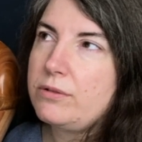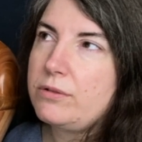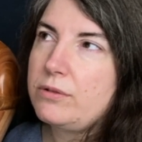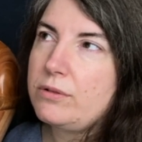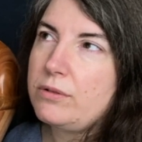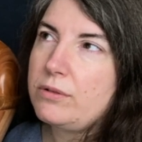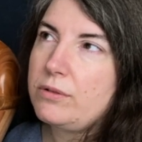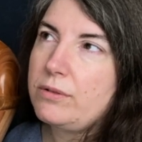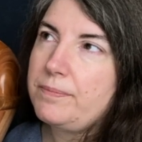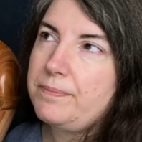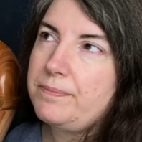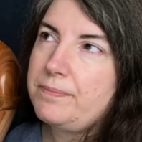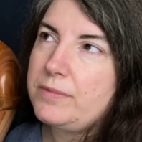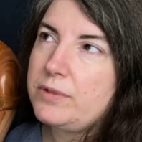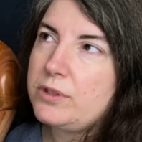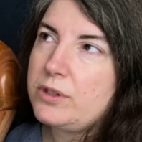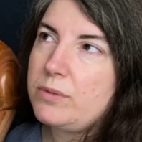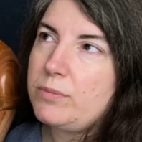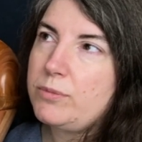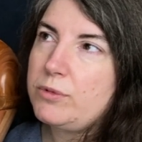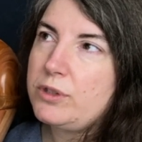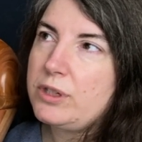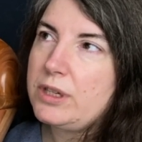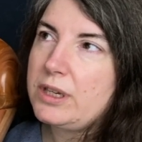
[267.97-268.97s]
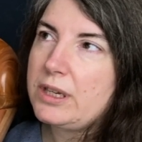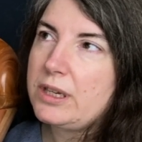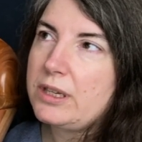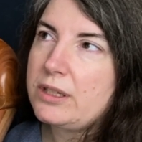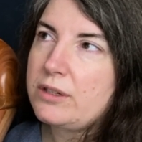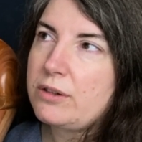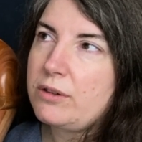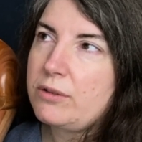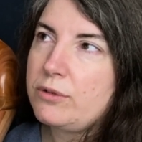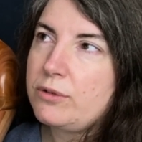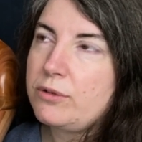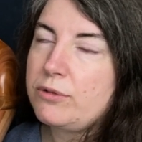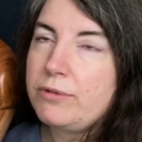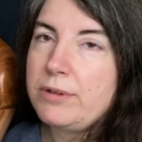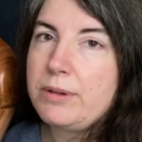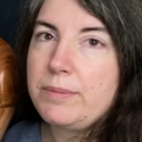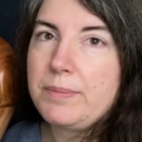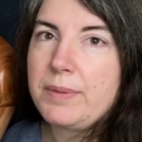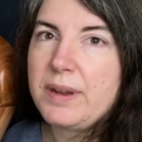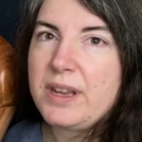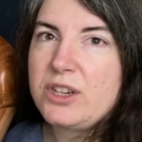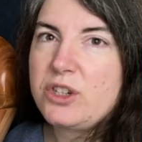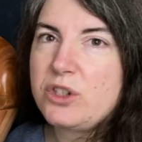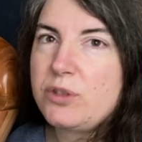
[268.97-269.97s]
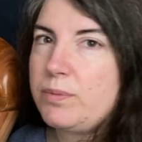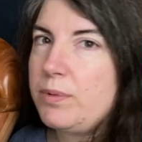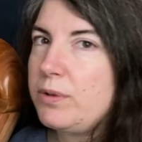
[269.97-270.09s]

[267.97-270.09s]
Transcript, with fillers: the, um, the music is on three page,